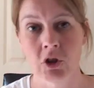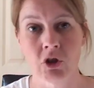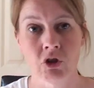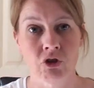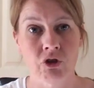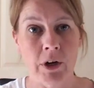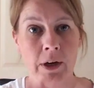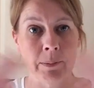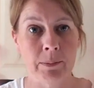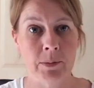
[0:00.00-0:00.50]

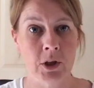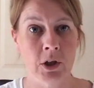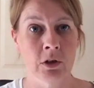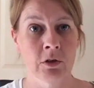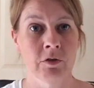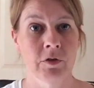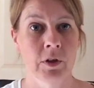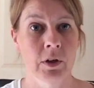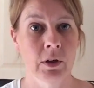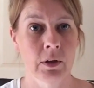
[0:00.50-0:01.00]
draped
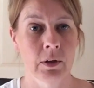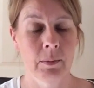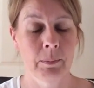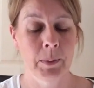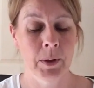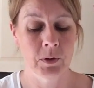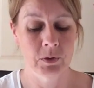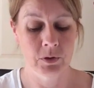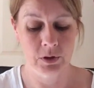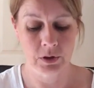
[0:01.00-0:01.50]
over
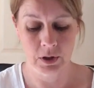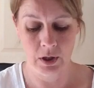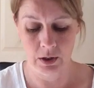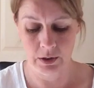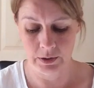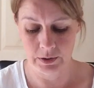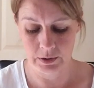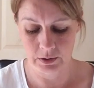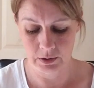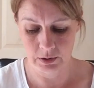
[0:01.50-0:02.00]
both
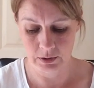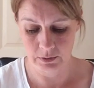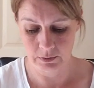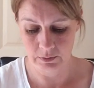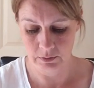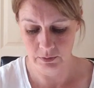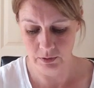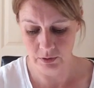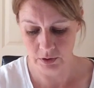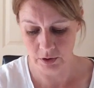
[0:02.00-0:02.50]
sides
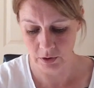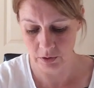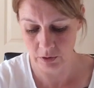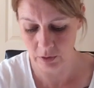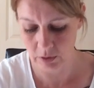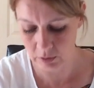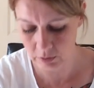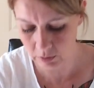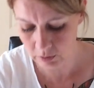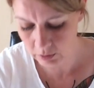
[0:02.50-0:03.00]
so that